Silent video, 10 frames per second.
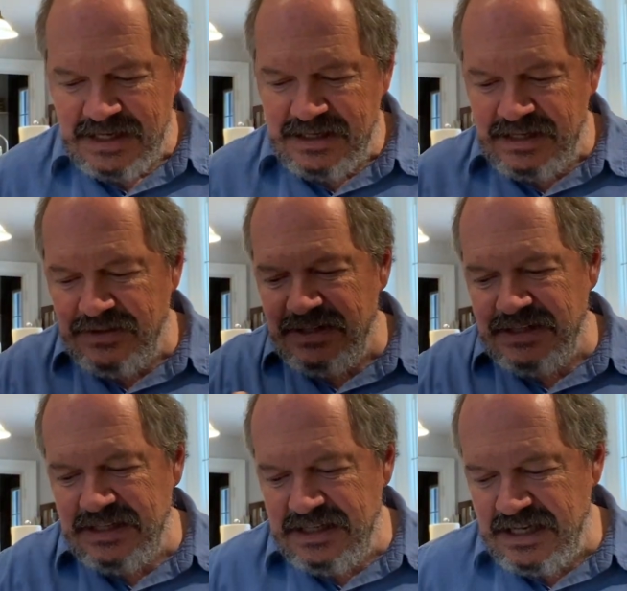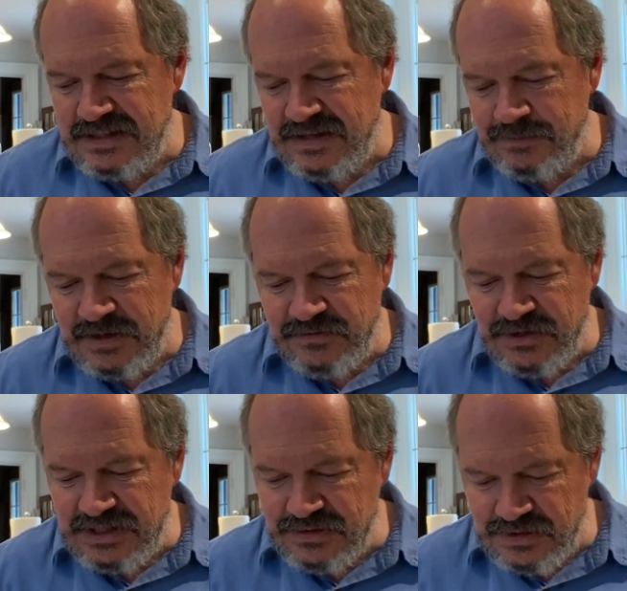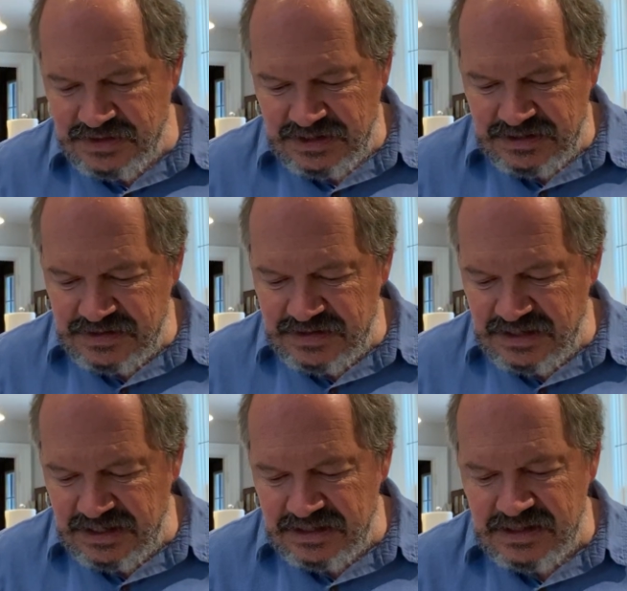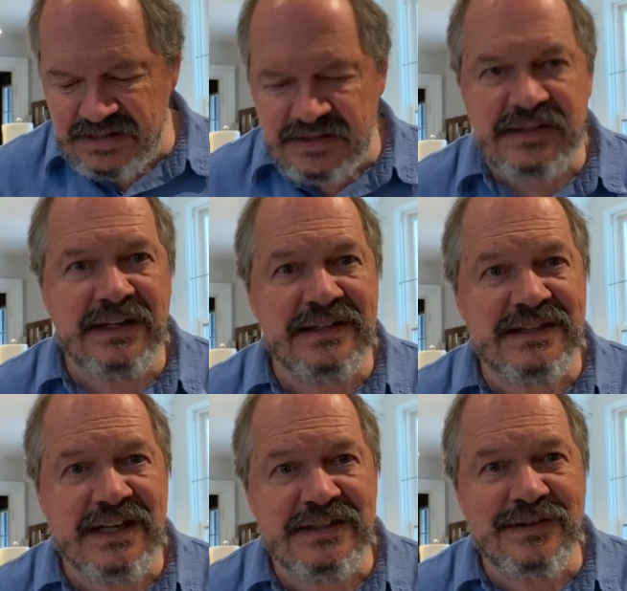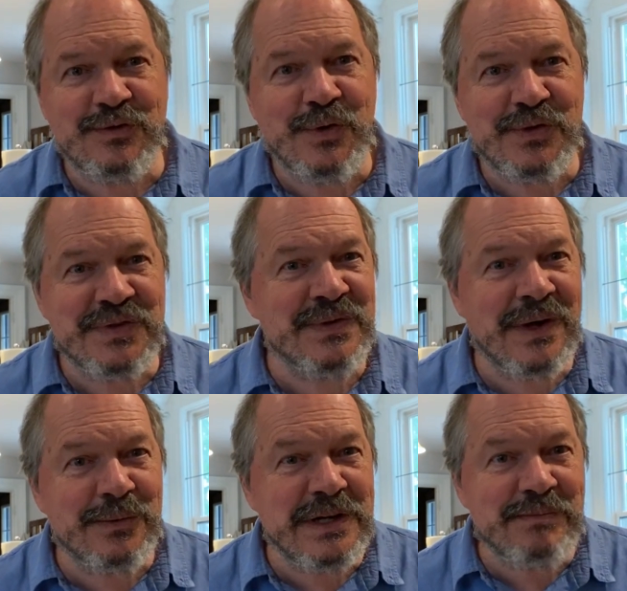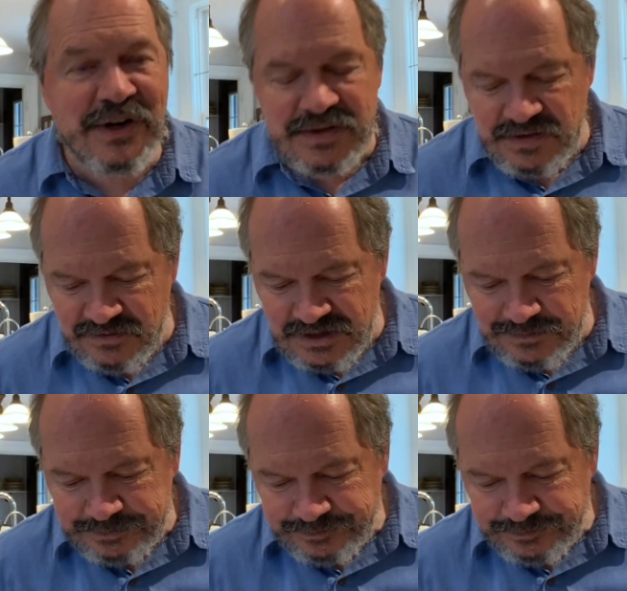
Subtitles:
I thought that he had something very interesting to say in this extensive quote, so I'll read parts of it.